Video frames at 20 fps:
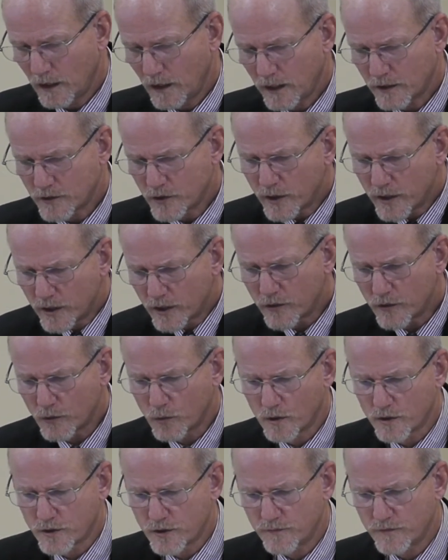as you hear the
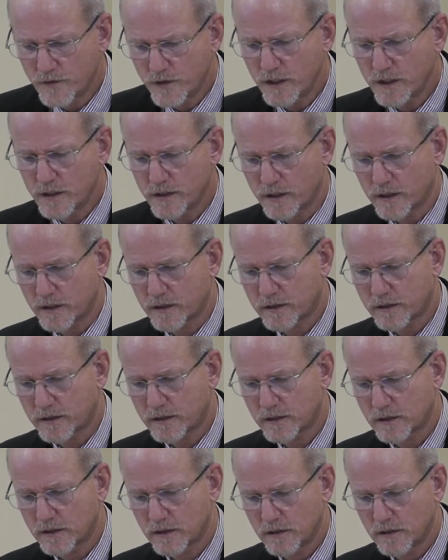words of Jesus?